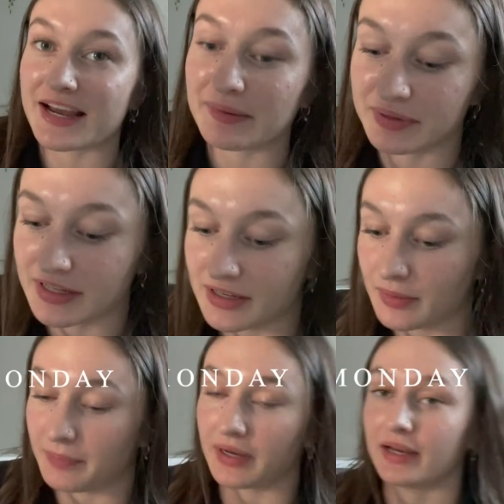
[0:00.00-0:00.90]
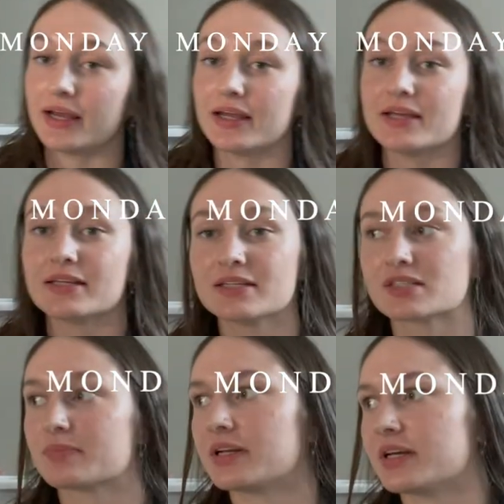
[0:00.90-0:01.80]
Happy Monday. It is
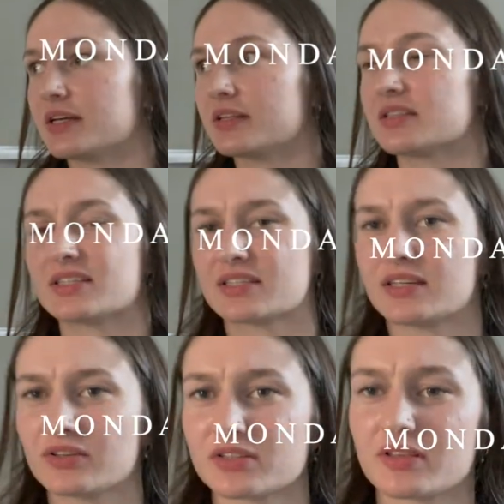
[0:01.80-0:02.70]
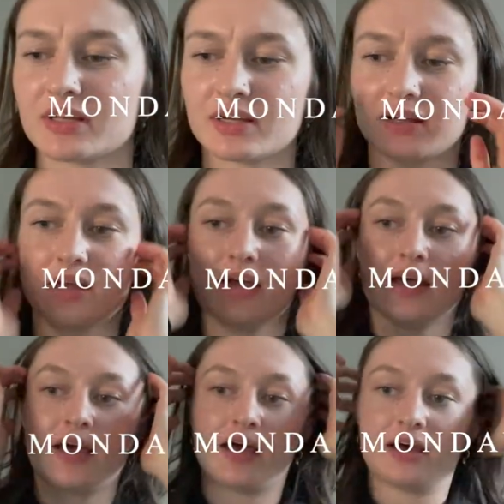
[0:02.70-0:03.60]
Monday the sixteenth or something,
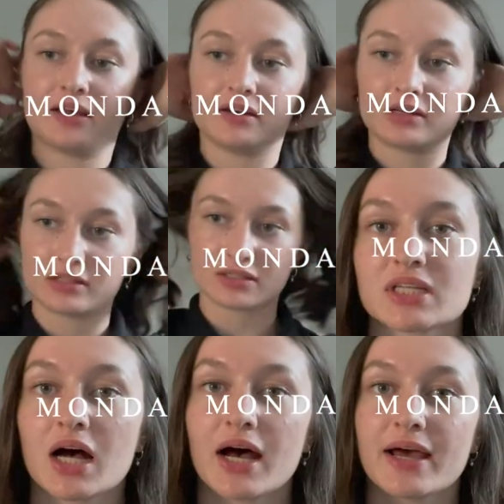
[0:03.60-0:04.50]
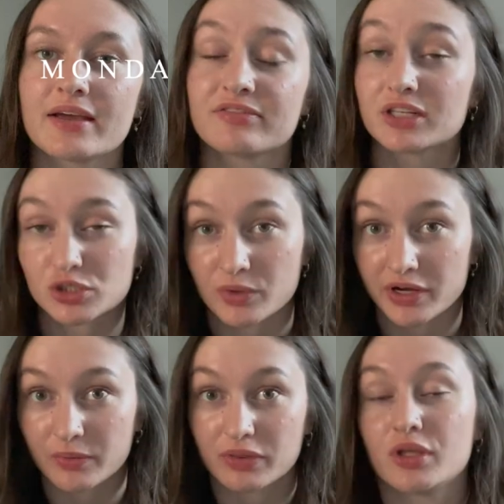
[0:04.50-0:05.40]
and I finished work at
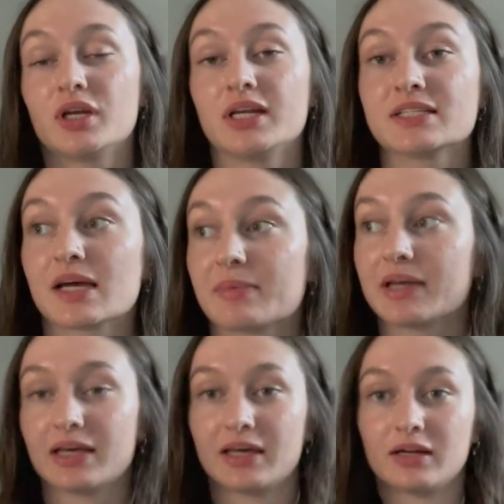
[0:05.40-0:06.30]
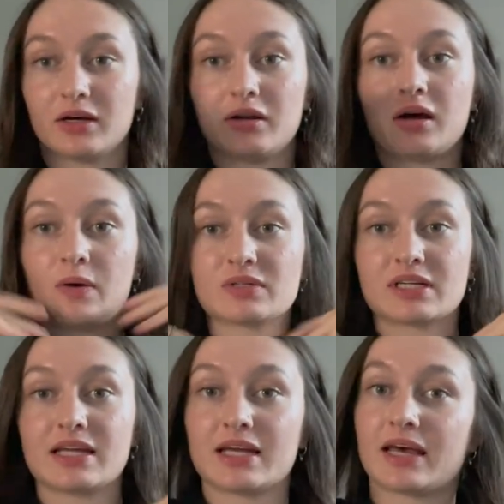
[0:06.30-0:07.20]
one thirty to get my hair done. I was
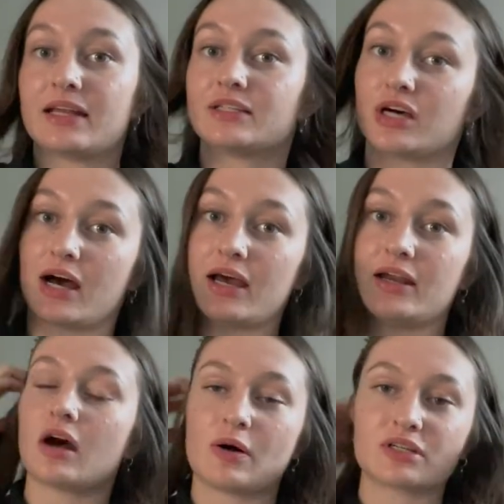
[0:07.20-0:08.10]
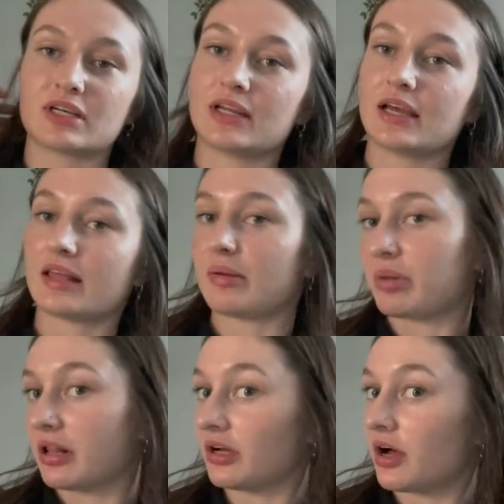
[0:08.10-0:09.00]
gonna get it dyed. I was gonna get like
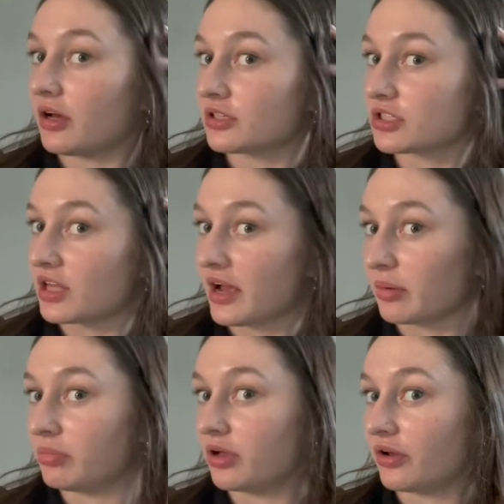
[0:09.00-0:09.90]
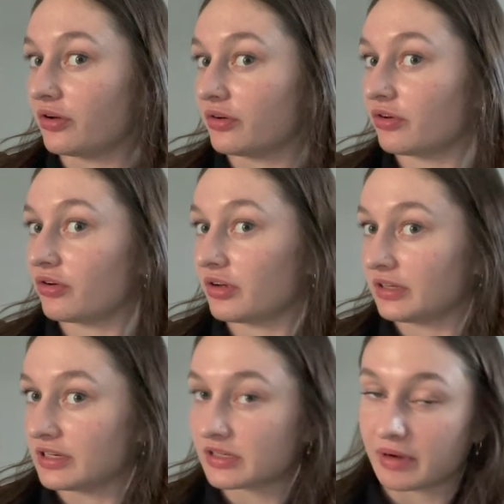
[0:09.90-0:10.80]
balayage, like blonde
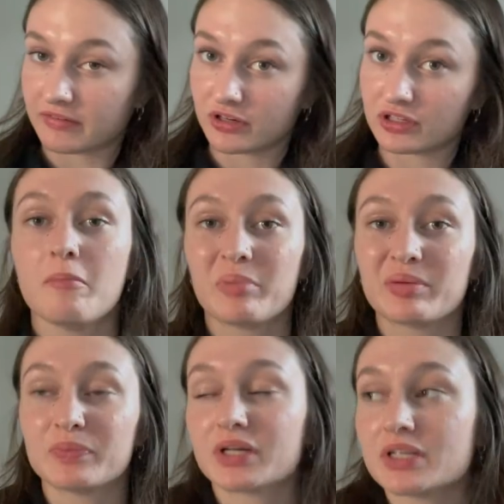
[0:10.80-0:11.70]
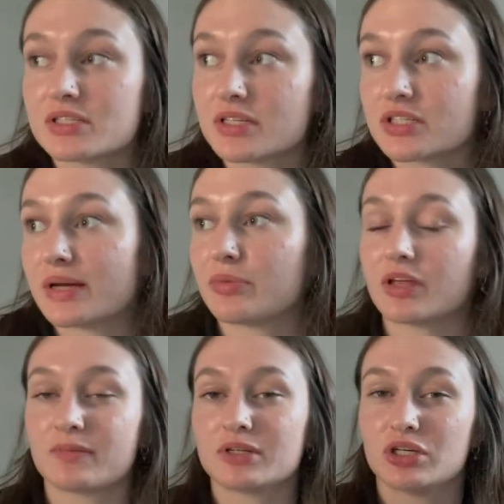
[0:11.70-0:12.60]
into my roots, but because the shampoo that
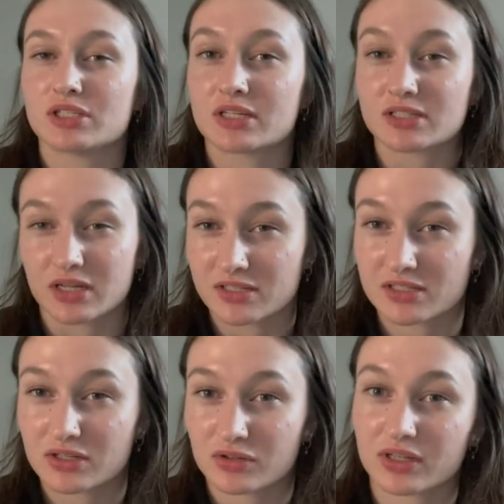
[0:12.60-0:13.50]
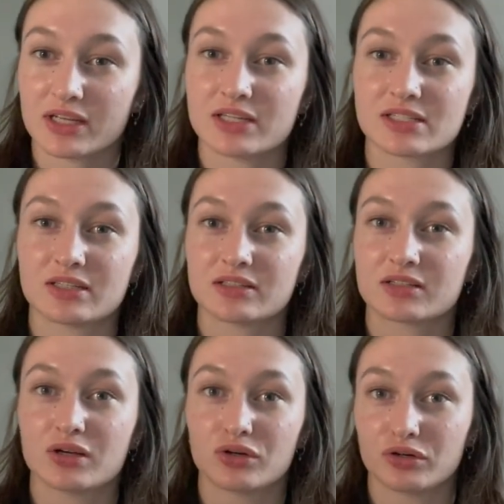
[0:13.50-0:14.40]
I've been using, Sunsilk, isn't
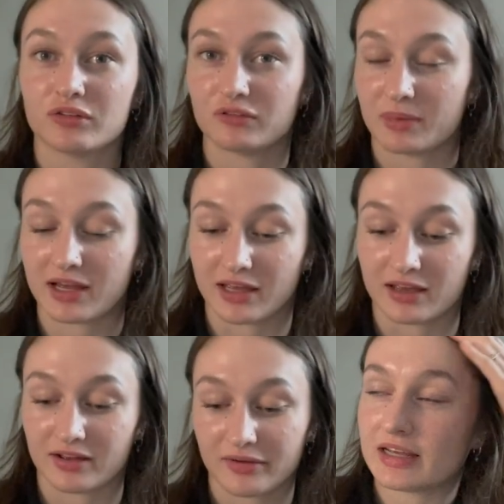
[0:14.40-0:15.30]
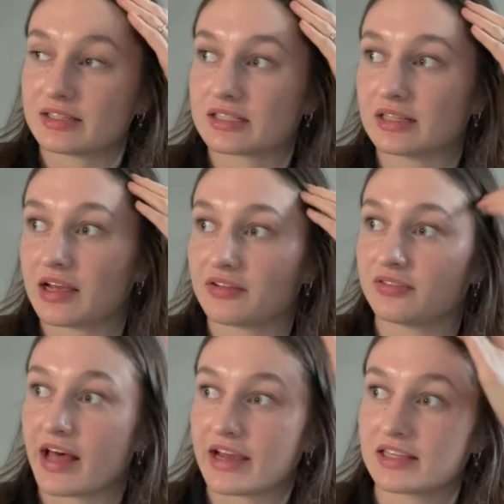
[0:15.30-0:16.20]
good for my hair, it's left
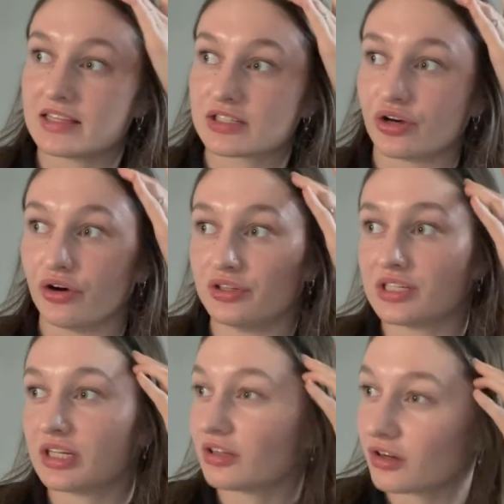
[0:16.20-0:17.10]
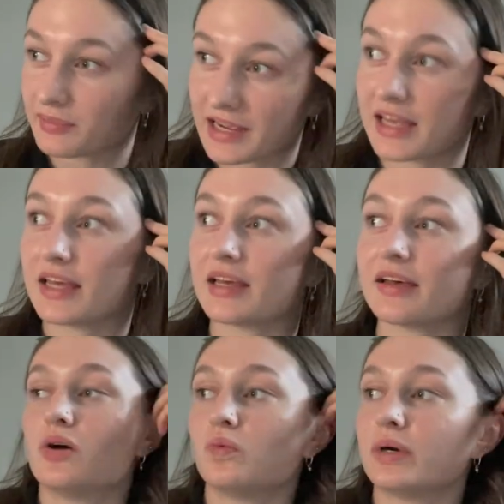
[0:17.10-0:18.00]
like this coating on my hair
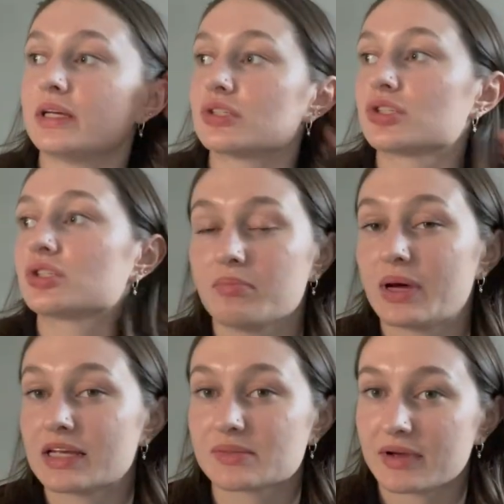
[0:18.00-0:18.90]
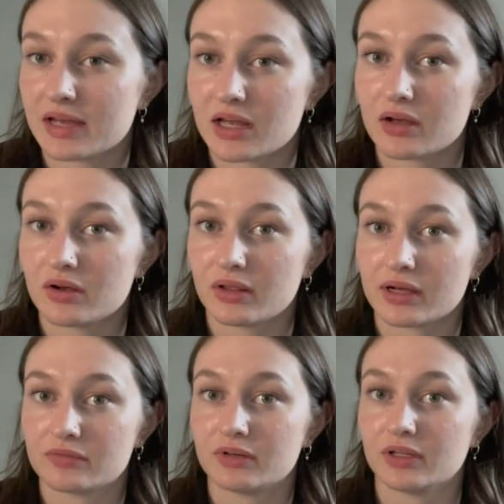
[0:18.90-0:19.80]
which makes my hair
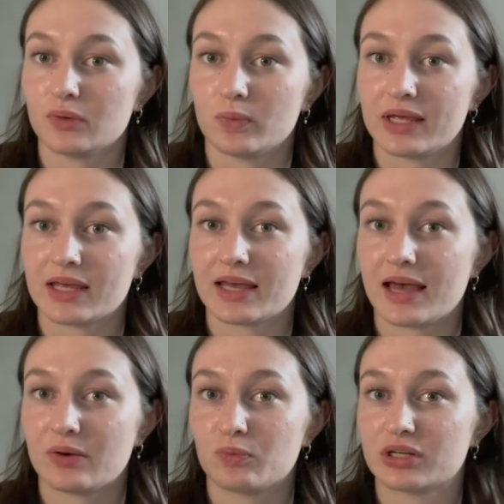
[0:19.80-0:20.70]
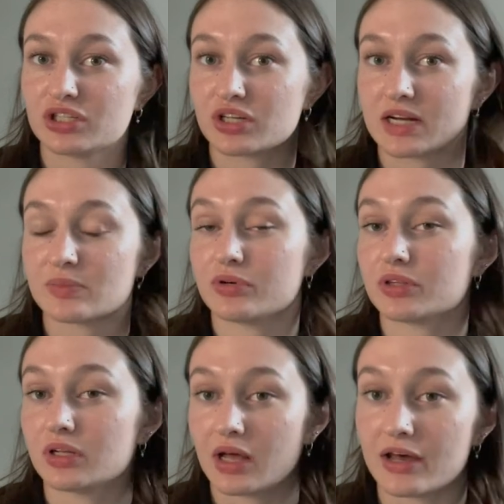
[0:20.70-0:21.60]
like really weak, and when she tried to put
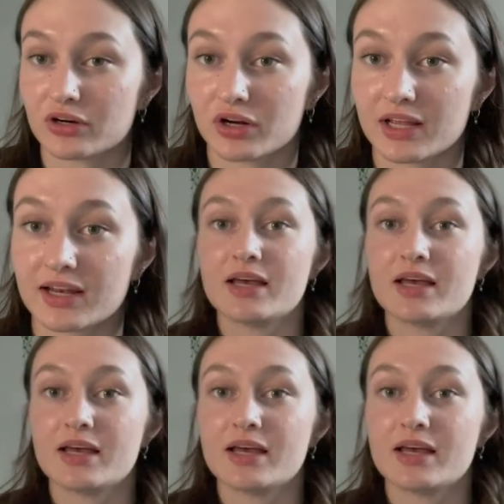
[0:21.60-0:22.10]
the lightener on it,